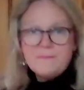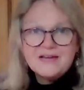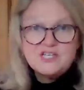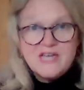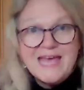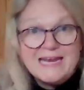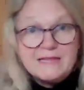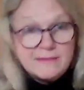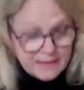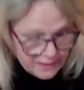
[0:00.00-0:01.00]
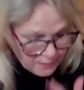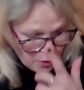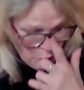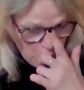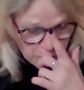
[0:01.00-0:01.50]
much anything.
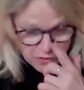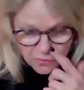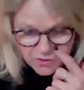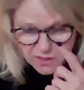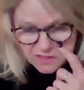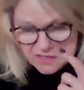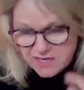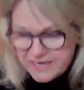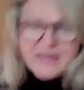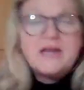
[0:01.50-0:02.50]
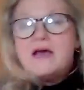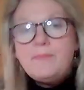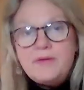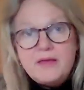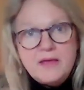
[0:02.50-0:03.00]
You can heat it up
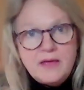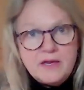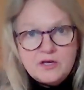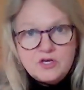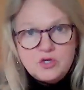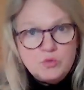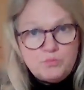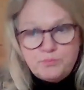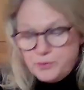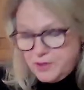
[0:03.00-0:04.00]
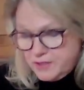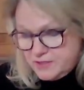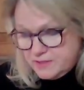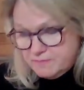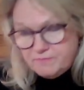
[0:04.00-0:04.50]
and put
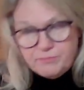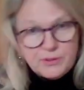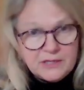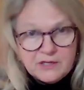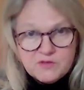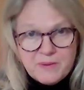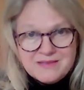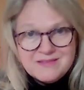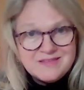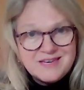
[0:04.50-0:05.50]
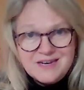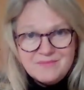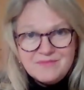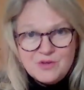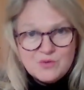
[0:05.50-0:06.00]
little spices in it
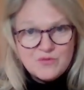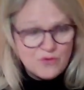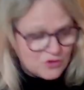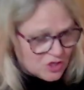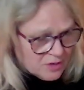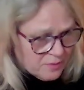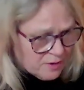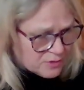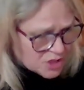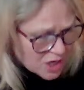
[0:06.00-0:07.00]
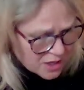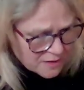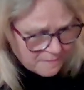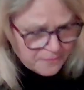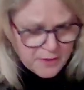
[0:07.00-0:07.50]
and use it for chicken parmesan.
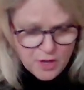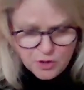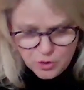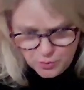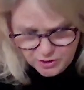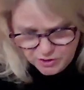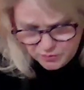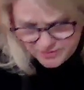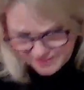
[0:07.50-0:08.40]
You can use